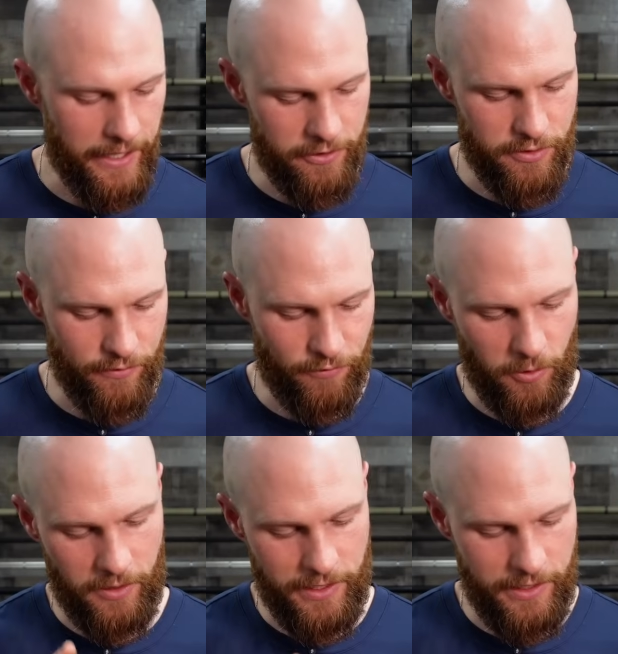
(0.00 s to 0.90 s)
I use it
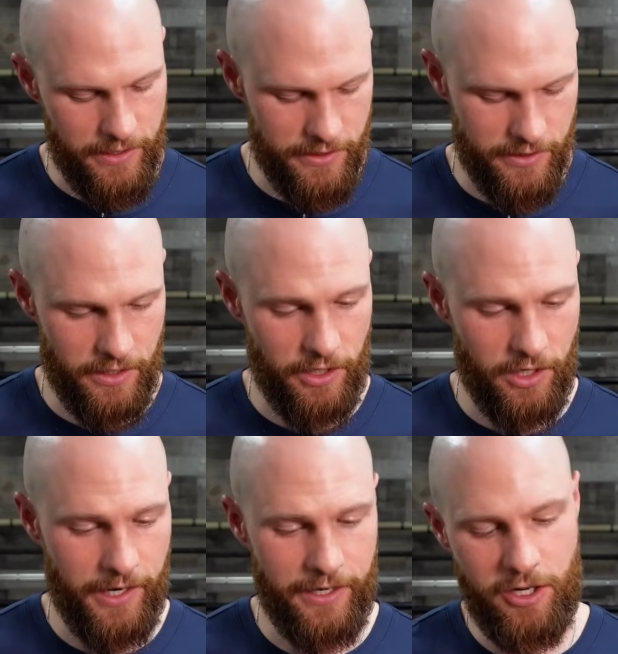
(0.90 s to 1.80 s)
for is
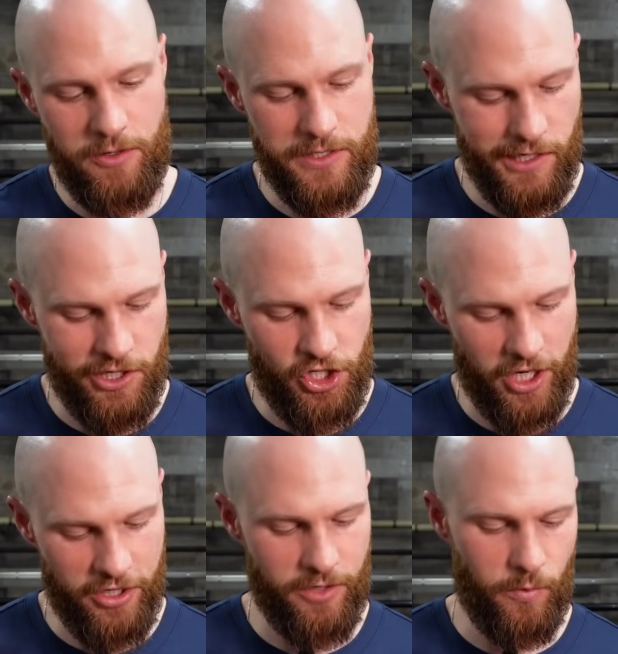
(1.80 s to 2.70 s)
kind of goes in
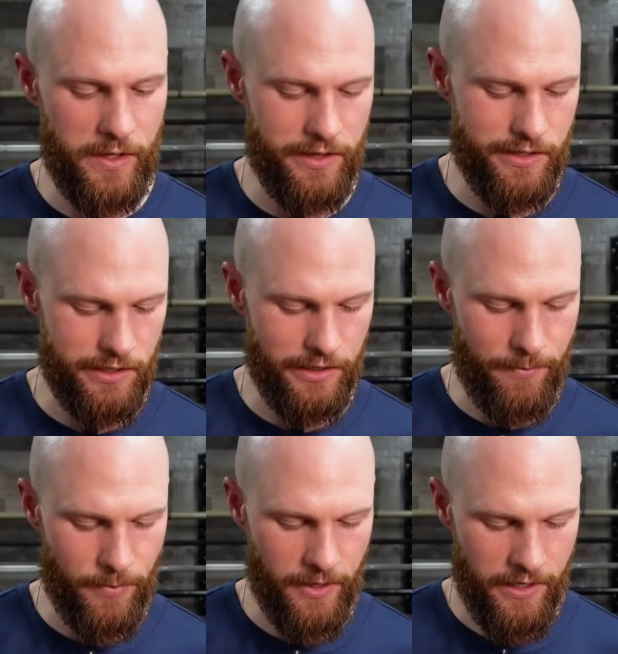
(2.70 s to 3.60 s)
conjunction with the
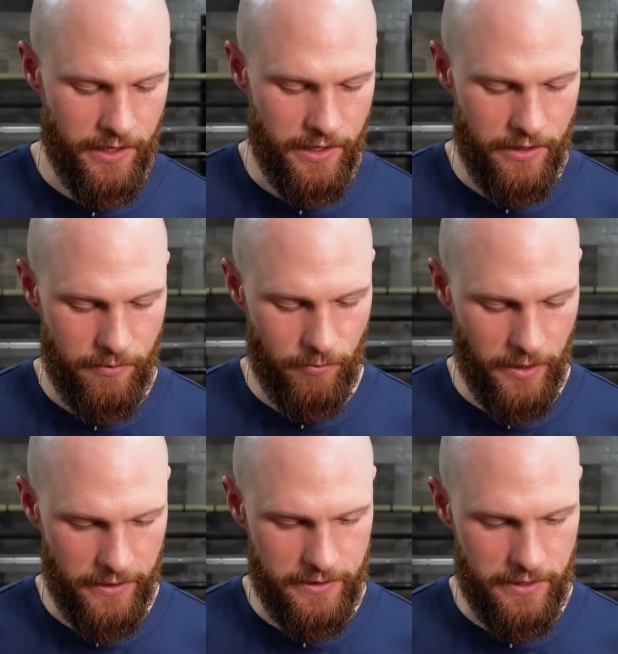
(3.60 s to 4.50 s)
sleep,
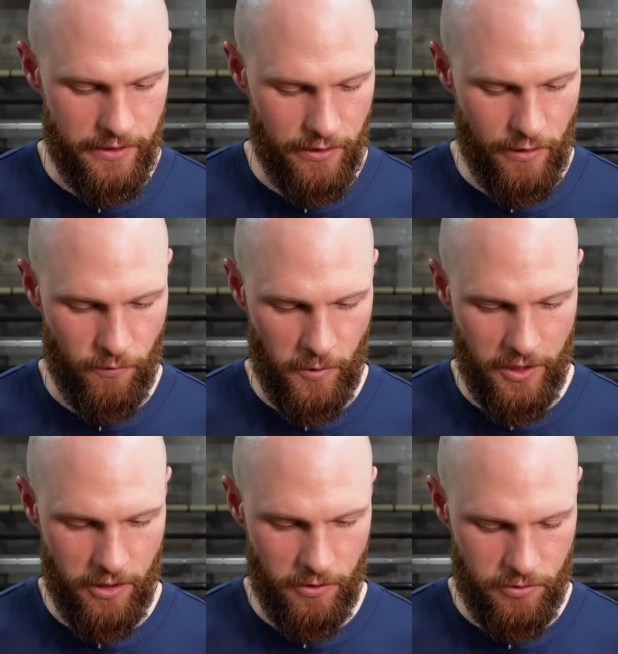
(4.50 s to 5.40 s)
but if we
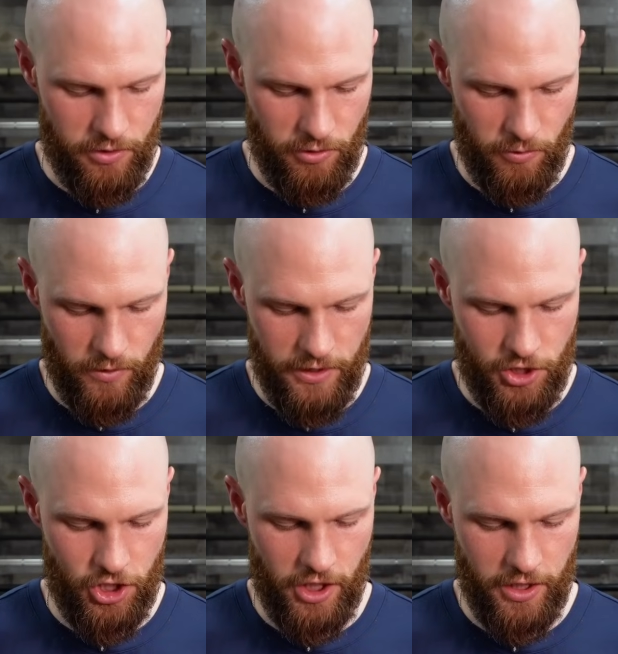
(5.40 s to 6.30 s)
go to the
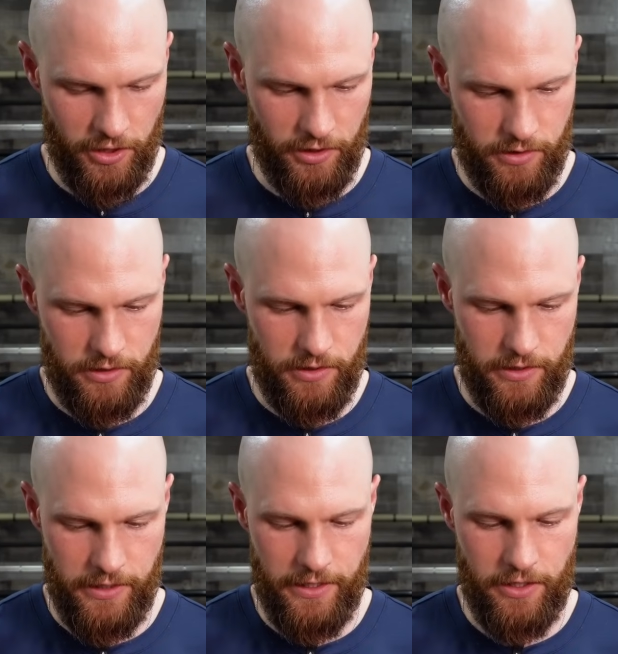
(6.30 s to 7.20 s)
journal
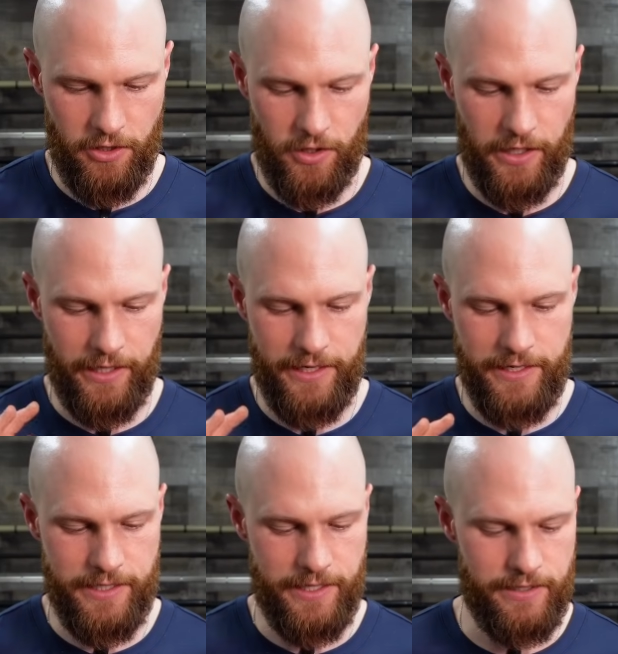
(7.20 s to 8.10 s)
and then you click
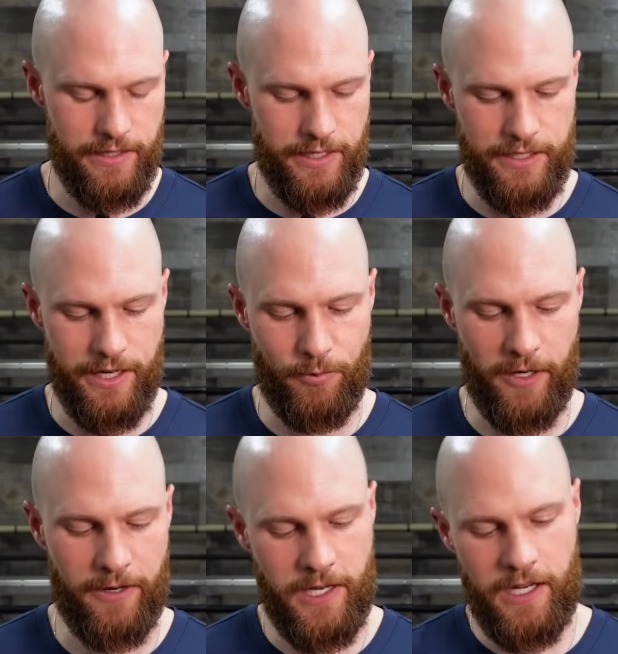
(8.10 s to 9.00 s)
insights in that top
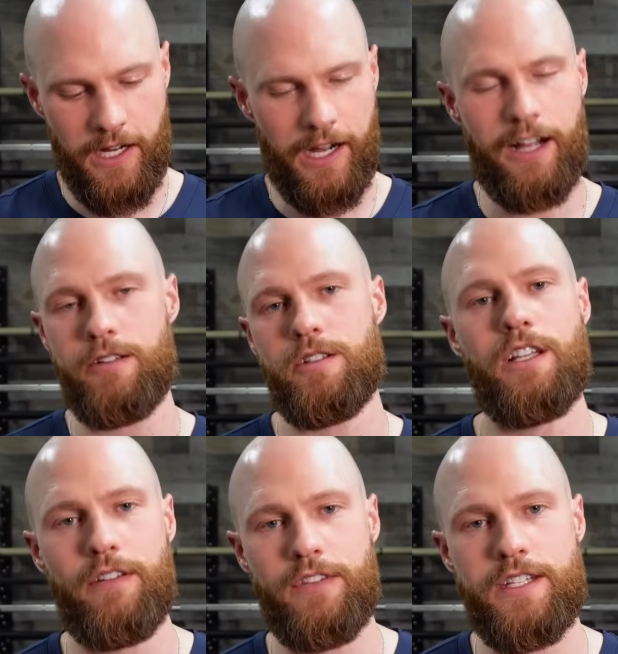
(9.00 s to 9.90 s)
right, I also
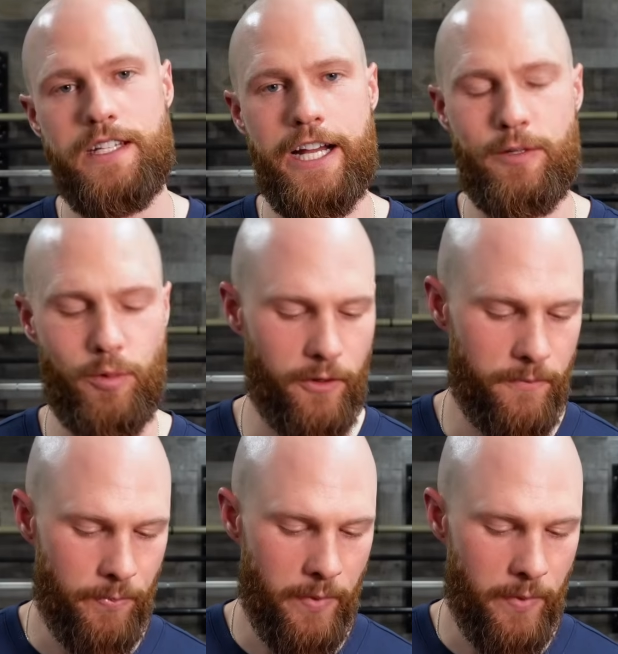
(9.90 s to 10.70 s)
love this dashboard.